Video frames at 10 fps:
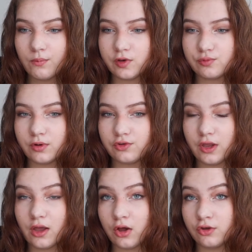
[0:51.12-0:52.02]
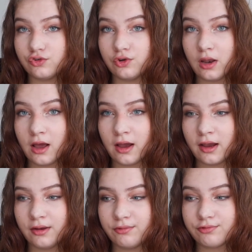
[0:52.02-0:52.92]
which was on
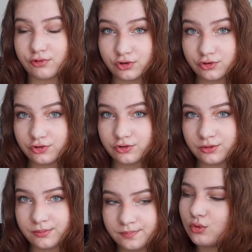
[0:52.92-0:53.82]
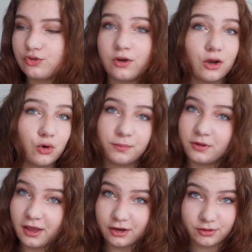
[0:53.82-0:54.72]
July 1st. Also, I hope
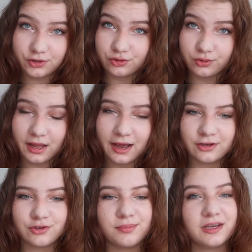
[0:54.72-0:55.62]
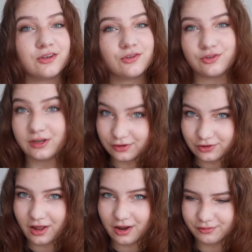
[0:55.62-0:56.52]
you like crystal glass because there's
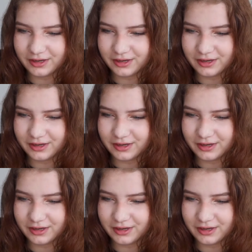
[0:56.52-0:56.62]
a lot of